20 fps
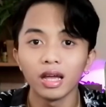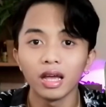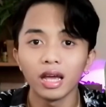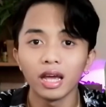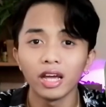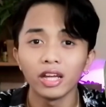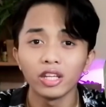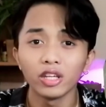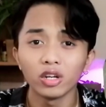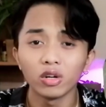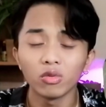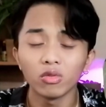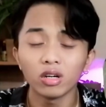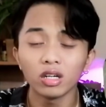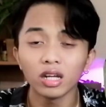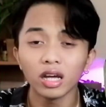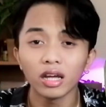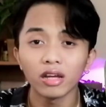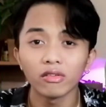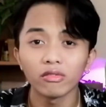And you know
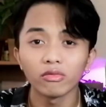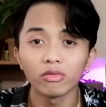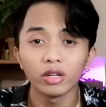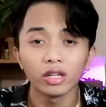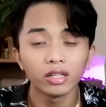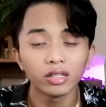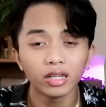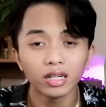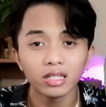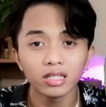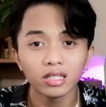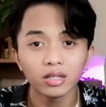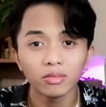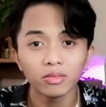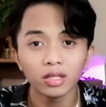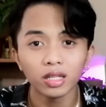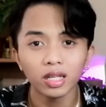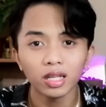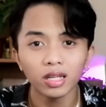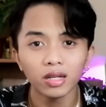what? I realized
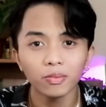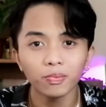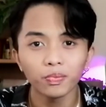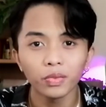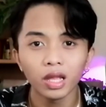something.